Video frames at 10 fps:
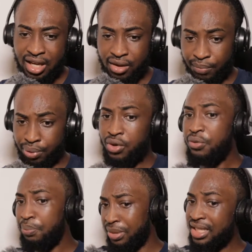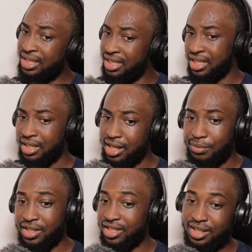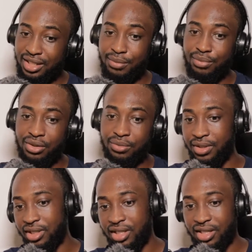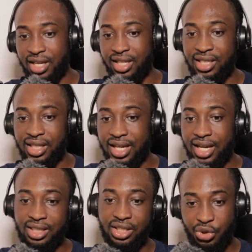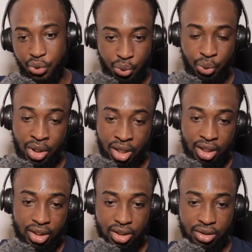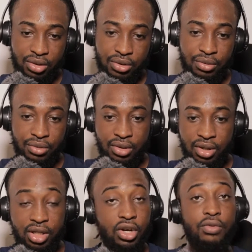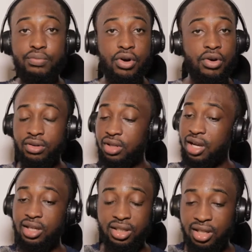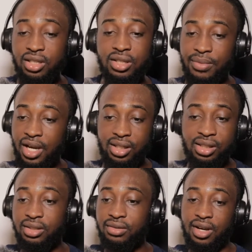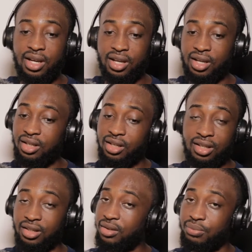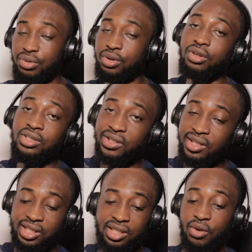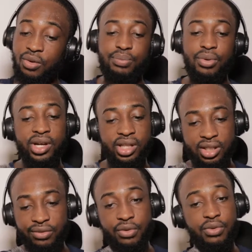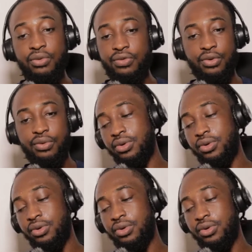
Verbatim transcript: blue beats let me just say blue beats because i think that's you so yo bro now nah, th- this is some hard shit right here the, the, the production is on point for real for real